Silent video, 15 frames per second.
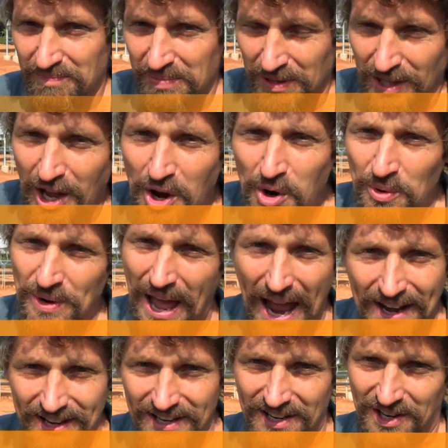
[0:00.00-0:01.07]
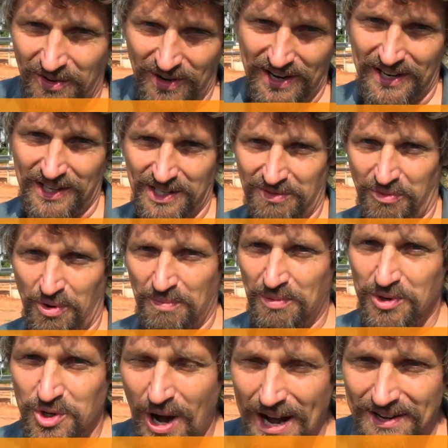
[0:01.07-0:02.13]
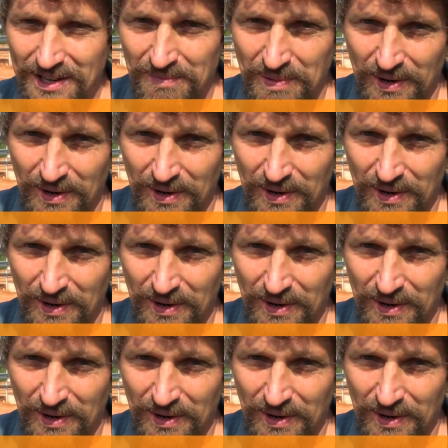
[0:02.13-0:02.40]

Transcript: below 90 degrees for a protracted